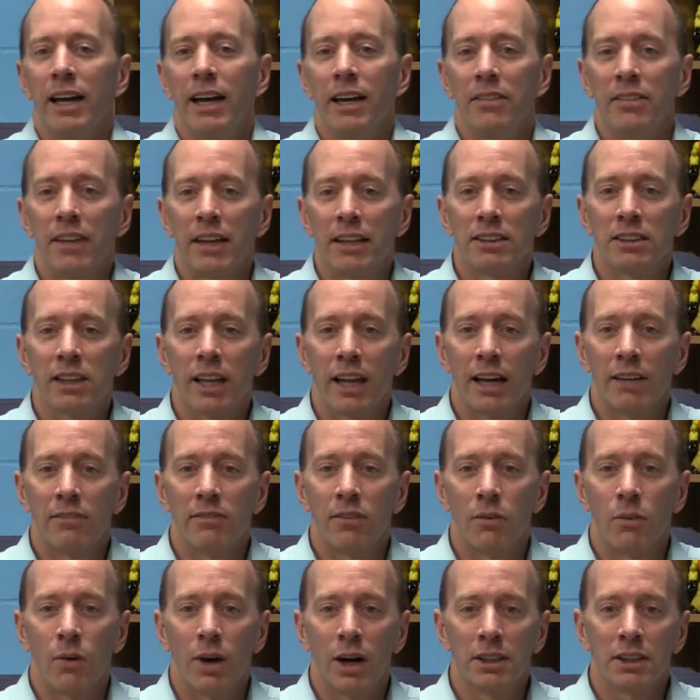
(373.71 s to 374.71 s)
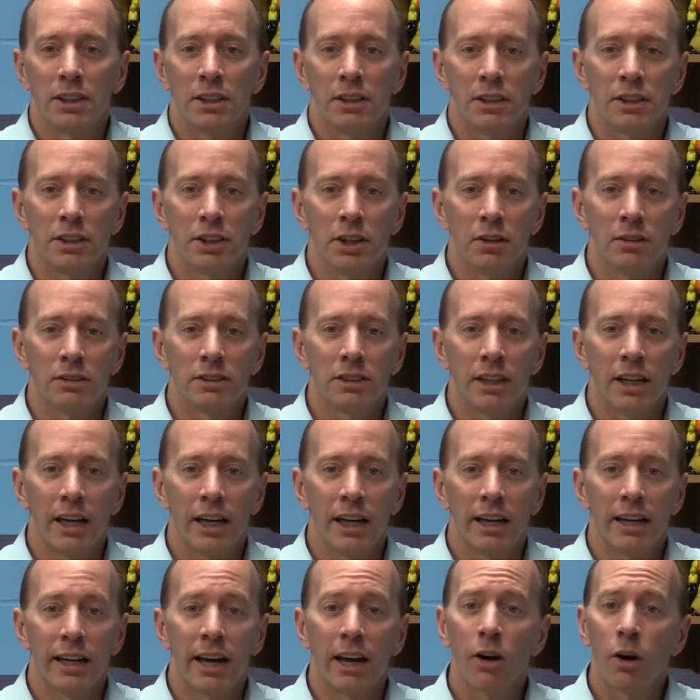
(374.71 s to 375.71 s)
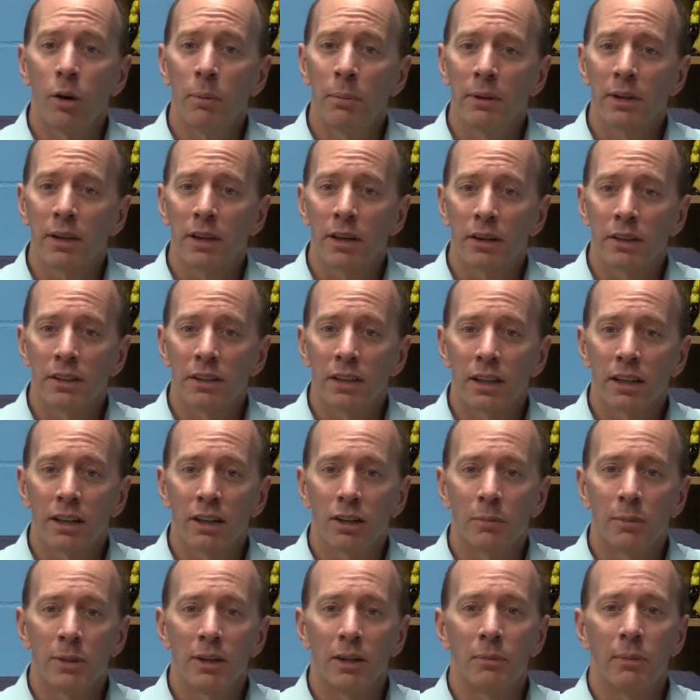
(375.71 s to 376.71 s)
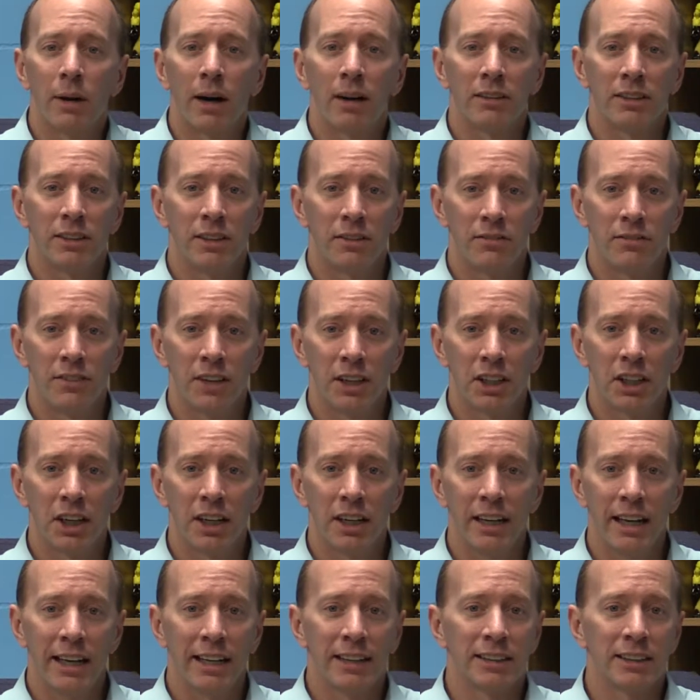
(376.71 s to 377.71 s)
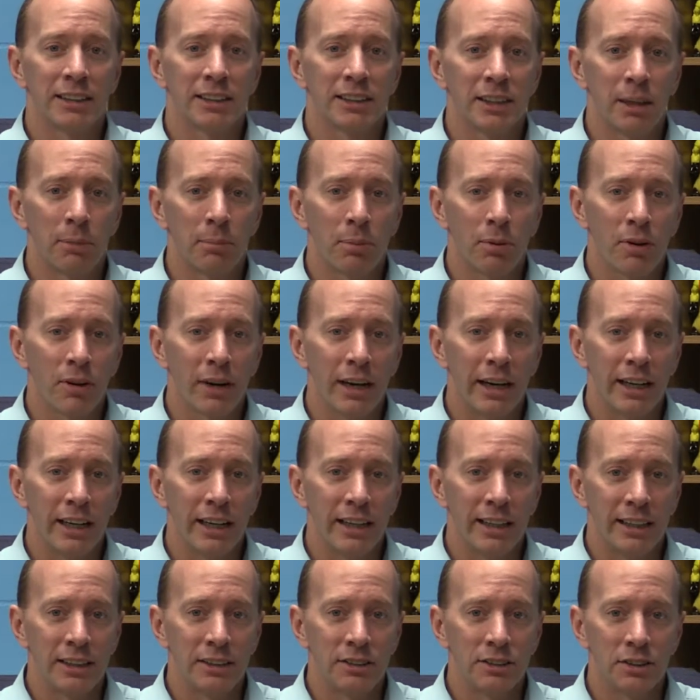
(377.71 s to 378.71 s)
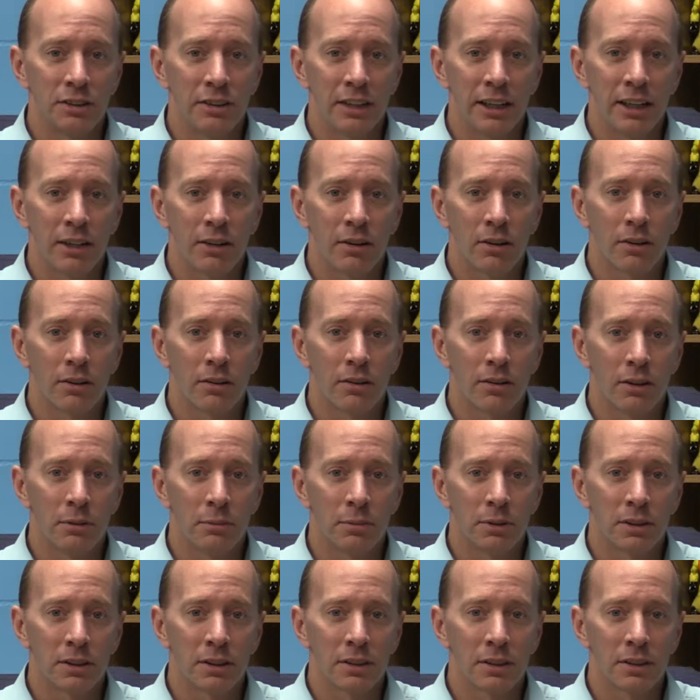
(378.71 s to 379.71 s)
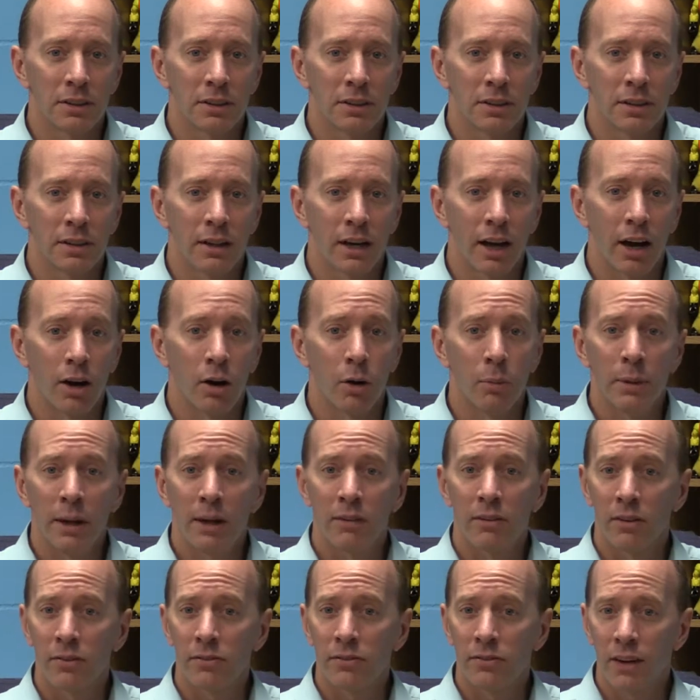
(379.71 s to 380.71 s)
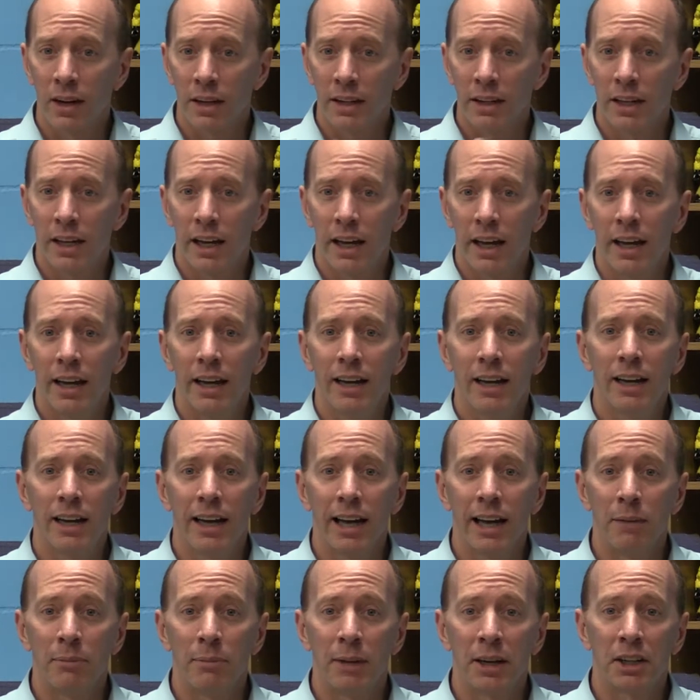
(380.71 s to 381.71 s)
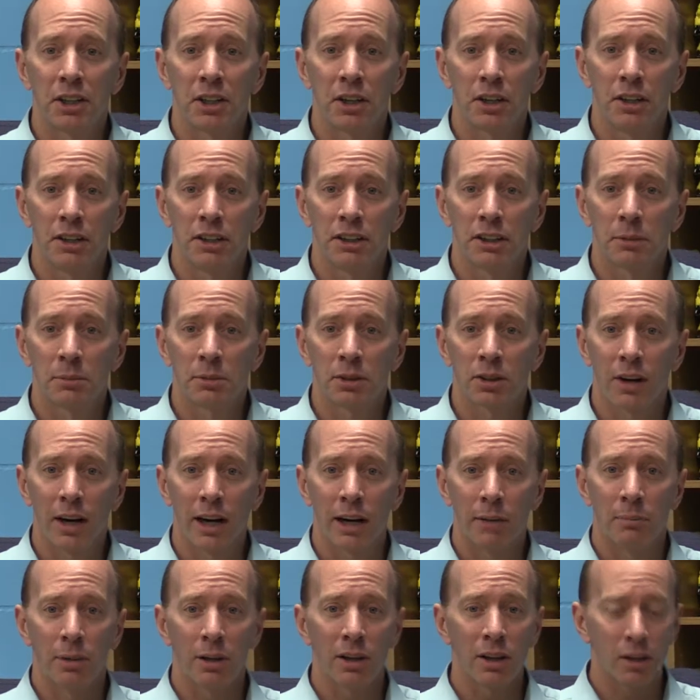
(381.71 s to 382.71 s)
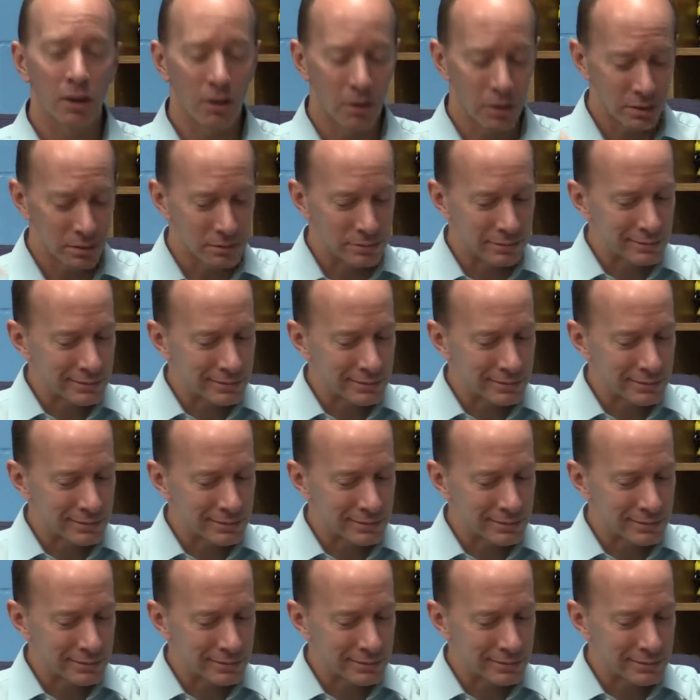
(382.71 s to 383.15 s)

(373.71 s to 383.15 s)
Hey, thanks a lot for watching the show today, and I hope you learned a little bit about division and separating into equal groups. I hope you have a fun day, and make sure you subscribe below.